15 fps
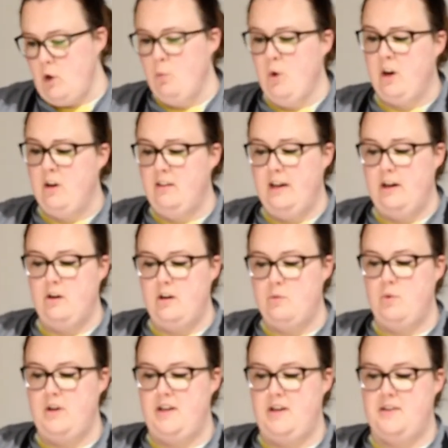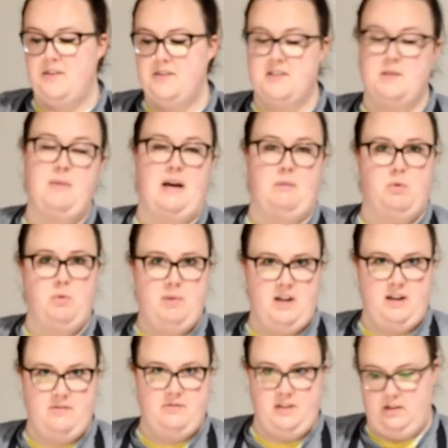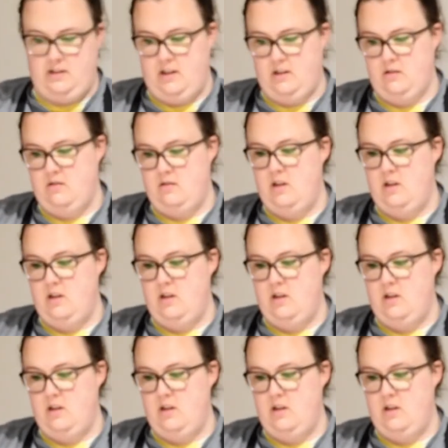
We're going to layer it with some apple pie filling.